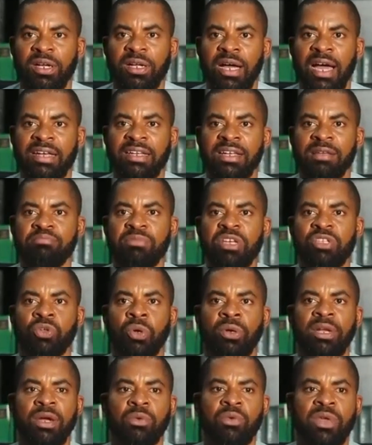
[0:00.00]
I didn't meet
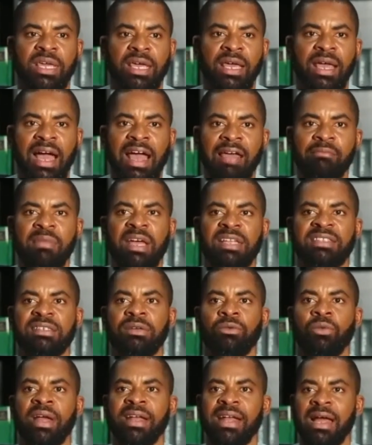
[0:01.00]
only Wike. I met,
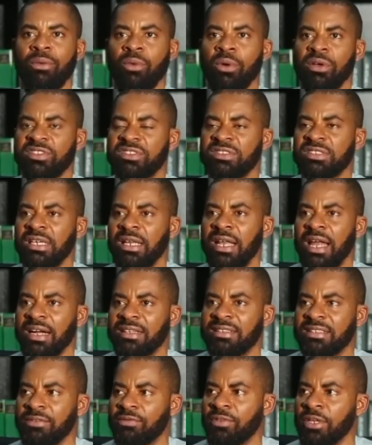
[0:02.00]
when I was still
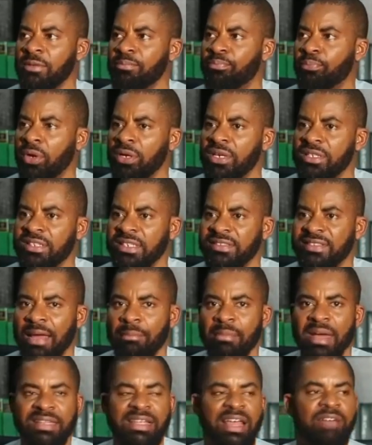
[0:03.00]
actively in politics, I
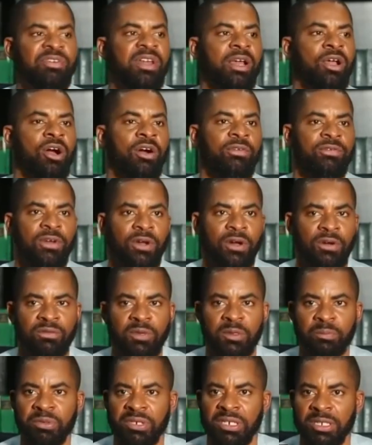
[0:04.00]
met every governor of
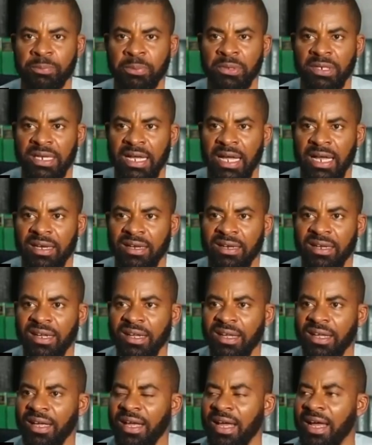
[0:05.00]
PDP then.
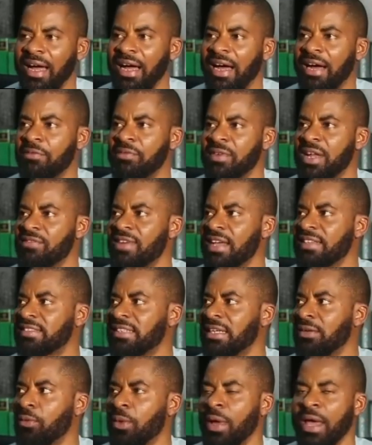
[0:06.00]
I've never
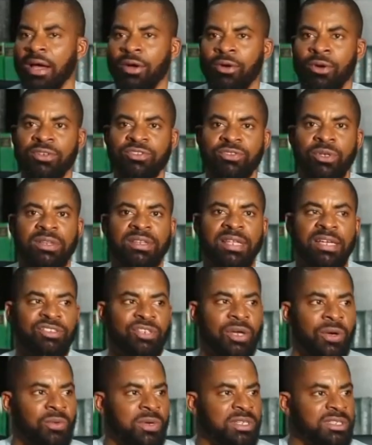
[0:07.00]
seen where
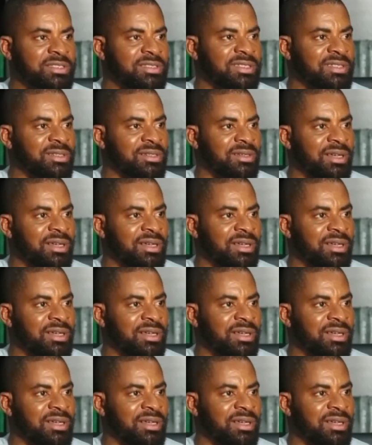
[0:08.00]
consultation with